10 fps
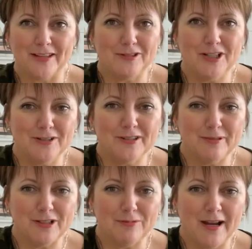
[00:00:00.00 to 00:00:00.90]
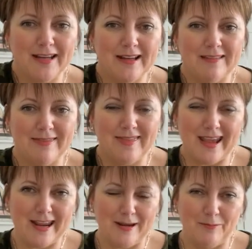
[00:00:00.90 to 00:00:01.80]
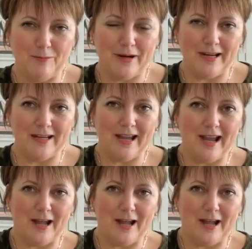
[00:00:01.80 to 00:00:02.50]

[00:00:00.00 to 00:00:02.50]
choose which one they would